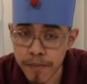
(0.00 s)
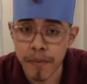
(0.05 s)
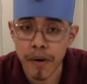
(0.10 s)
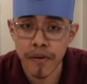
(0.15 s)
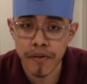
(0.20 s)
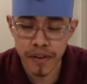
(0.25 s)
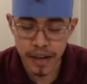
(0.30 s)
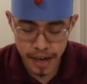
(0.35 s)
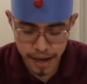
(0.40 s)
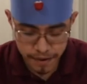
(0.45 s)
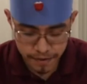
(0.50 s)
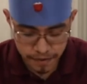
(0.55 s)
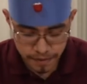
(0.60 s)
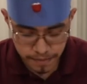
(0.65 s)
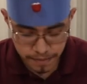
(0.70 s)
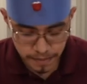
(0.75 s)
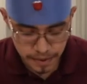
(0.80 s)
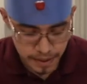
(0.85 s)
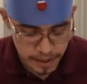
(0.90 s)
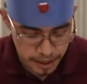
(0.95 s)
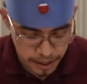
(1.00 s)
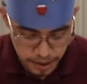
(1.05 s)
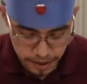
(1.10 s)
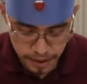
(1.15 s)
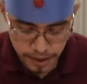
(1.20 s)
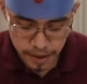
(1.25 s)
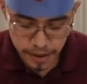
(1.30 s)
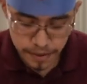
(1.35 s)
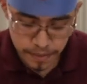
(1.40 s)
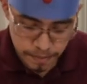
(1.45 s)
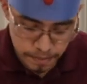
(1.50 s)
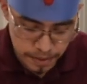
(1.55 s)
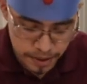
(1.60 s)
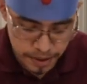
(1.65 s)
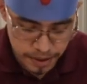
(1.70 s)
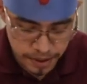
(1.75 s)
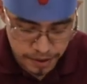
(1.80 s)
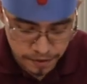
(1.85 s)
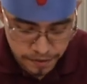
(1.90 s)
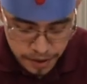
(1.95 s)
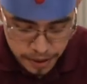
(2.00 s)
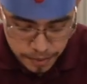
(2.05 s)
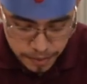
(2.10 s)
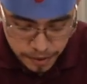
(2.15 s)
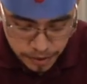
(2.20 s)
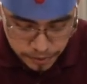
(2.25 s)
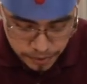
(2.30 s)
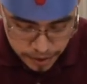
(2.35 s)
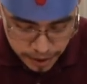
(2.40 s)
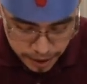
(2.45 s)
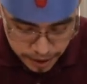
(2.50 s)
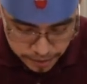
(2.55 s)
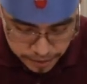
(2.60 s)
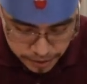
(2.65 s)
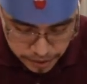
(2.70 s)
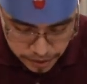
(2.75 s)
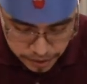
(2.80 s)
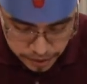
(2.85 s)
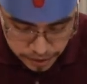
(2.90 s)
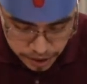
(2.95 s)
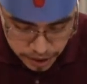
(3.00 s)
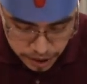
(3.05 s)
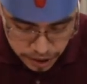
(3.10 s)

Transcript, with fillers: both have them. Yeah. Uh, but the females will have the